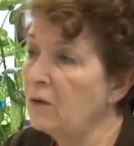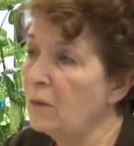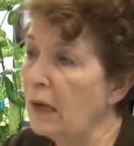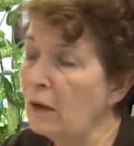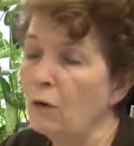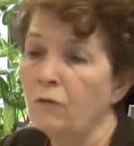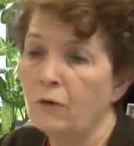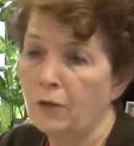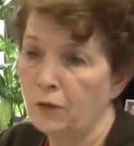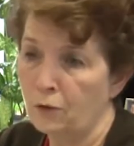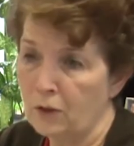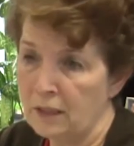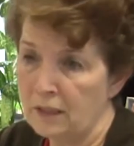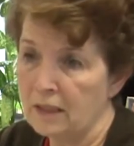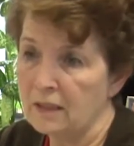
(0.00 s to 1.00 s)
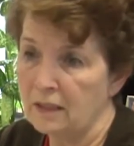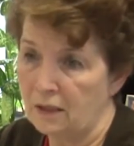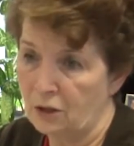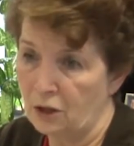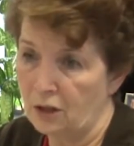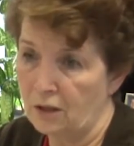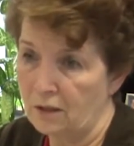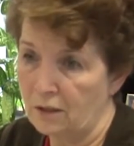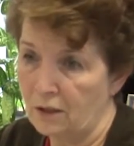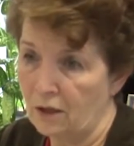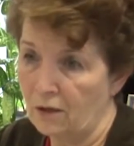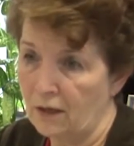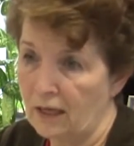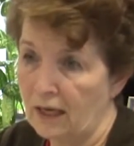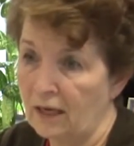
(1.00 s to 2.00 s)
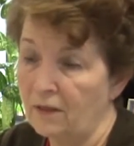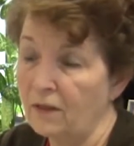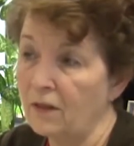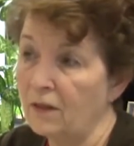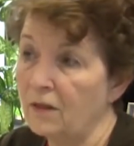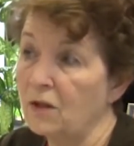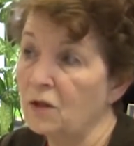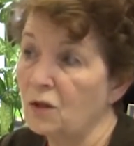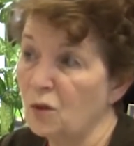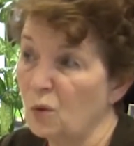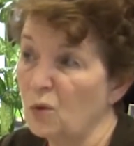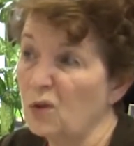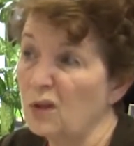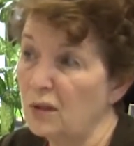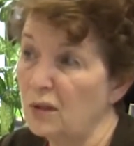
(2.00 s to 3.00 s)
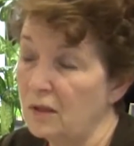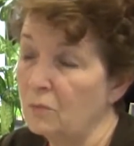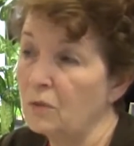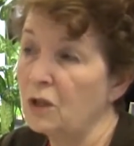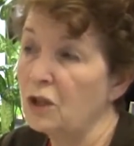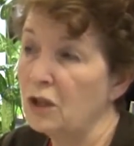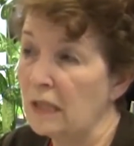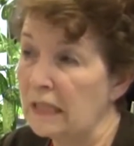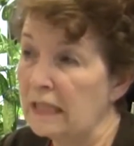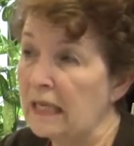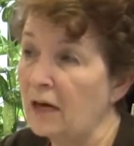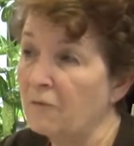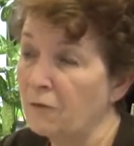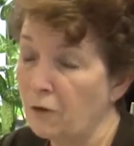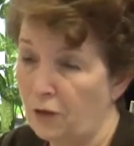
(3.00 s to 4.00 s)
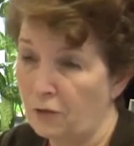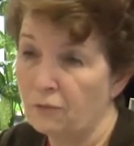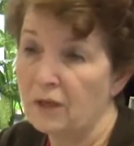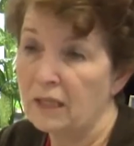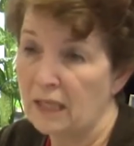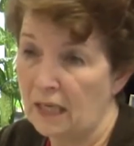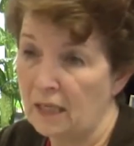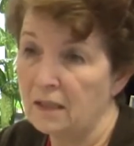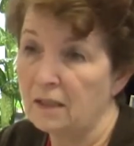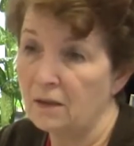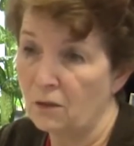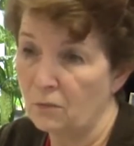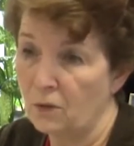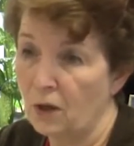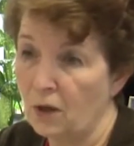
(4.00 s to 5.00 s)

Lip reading: I think we got over 36 inches, all right, and the school system was shut down for 3 days in a